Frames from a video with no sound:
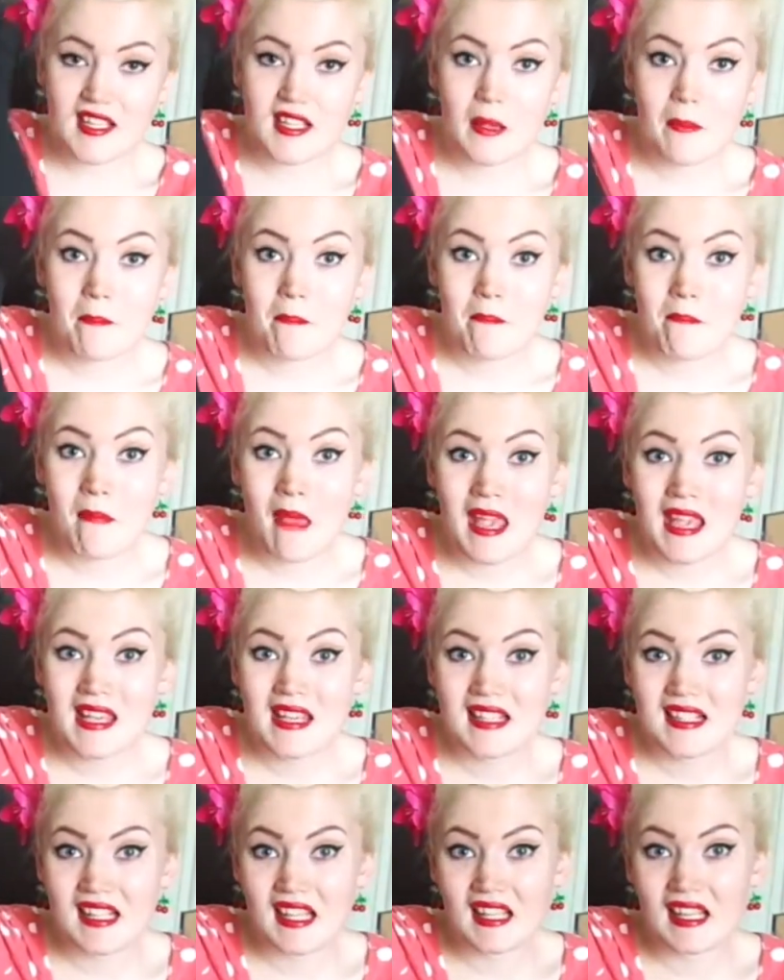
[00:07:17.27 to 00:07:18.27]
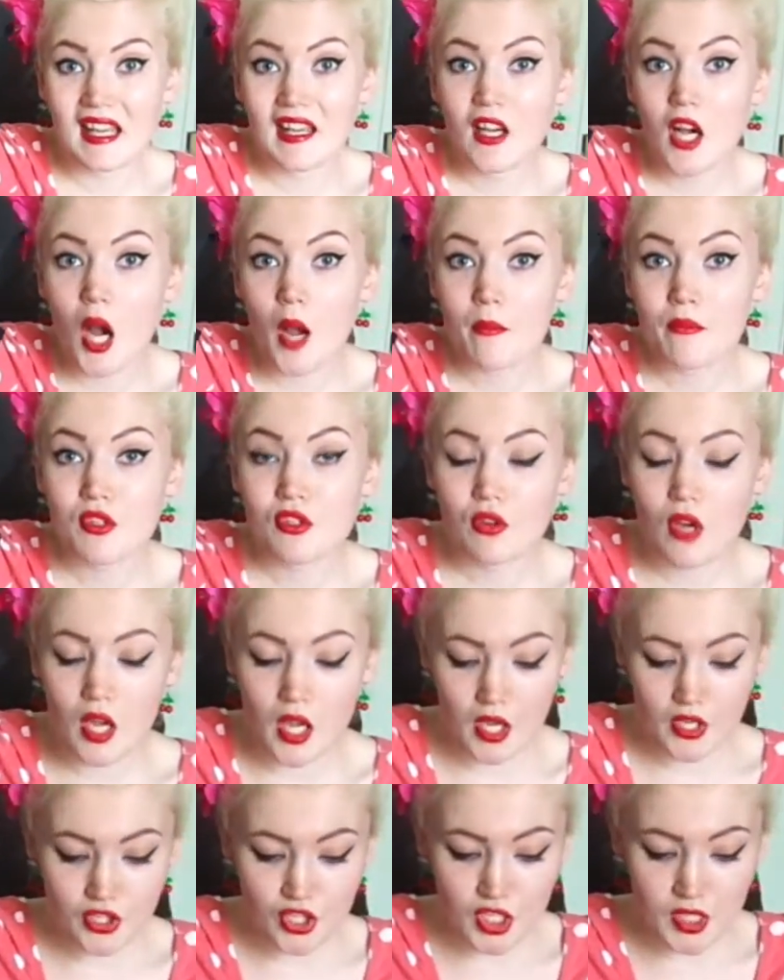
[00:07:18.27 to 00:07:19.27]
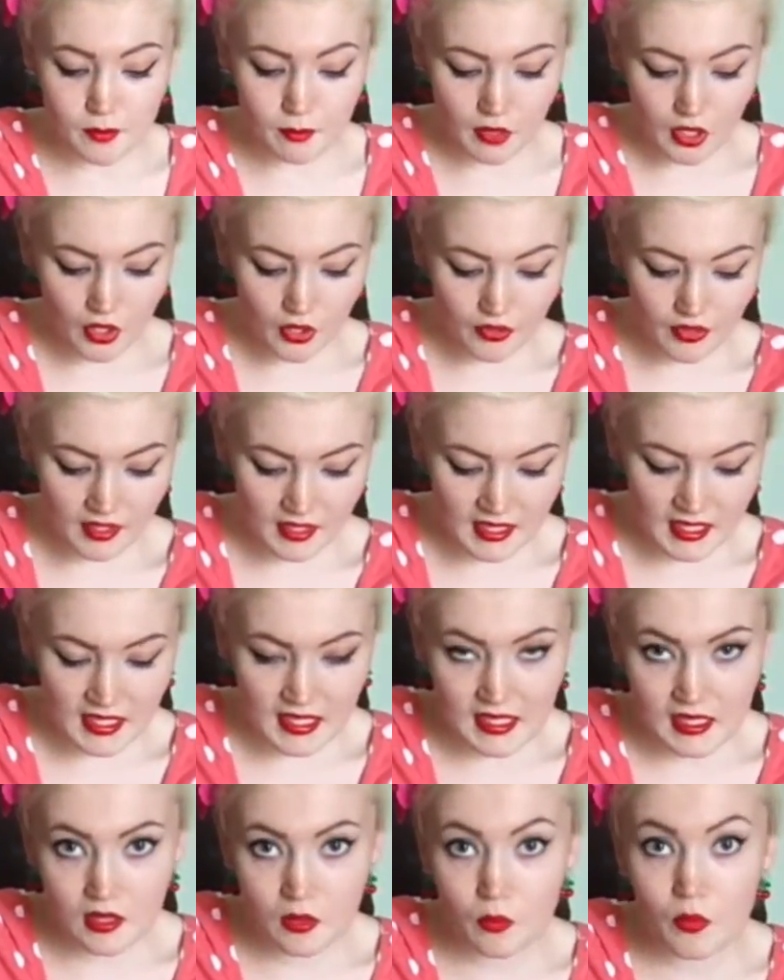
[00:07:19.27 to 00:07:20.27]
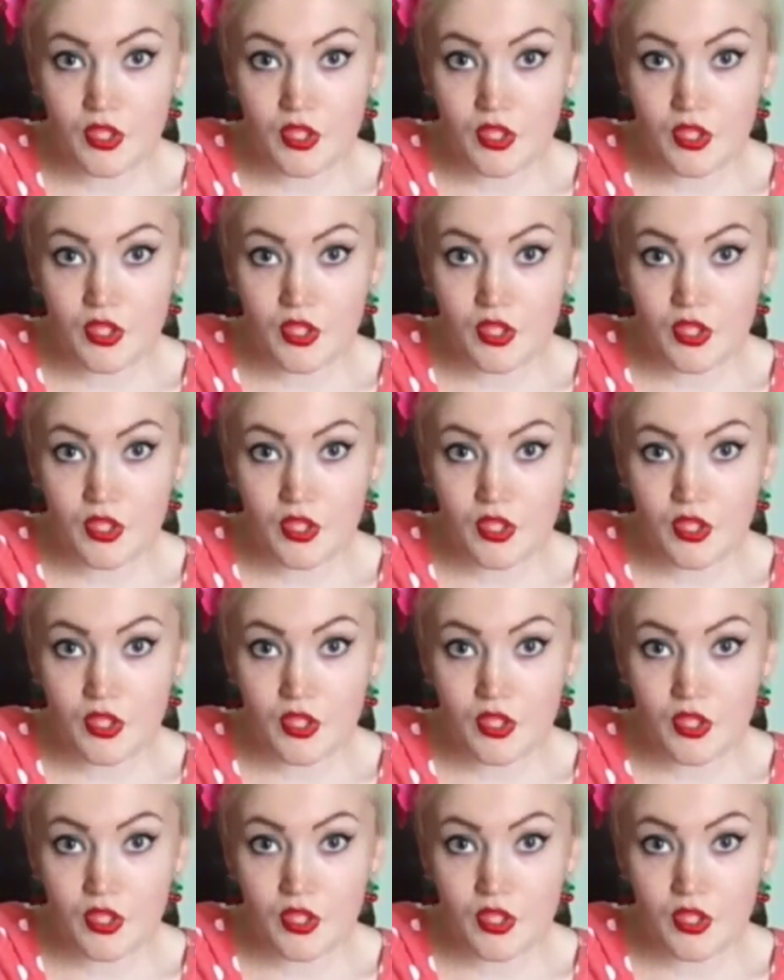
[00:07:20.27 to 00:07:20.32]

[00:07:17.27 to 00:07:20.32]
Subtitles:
is amazing. It comes just below the knee,